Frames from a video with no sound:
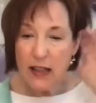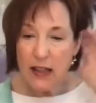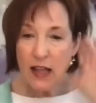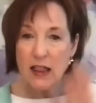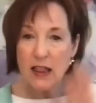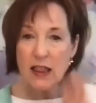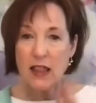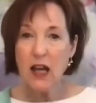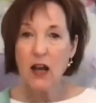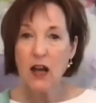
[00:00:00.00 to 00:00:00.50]

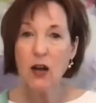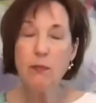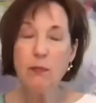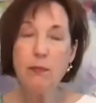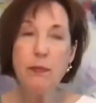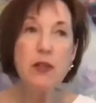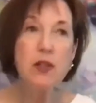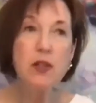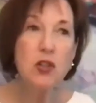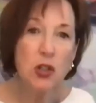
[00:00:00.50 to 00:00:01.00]
That
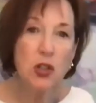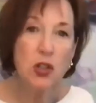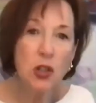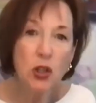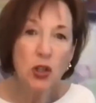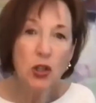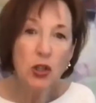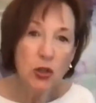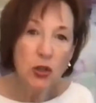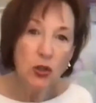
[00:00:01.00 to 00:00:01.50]
therapists
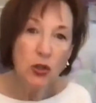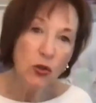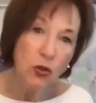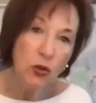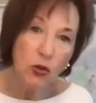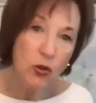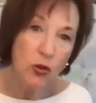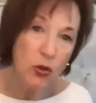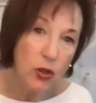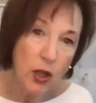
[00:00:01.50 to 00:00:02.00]

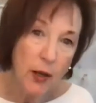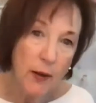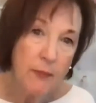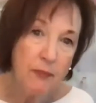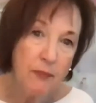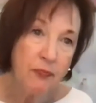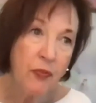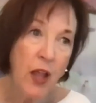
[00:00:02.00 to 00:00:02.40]
collude,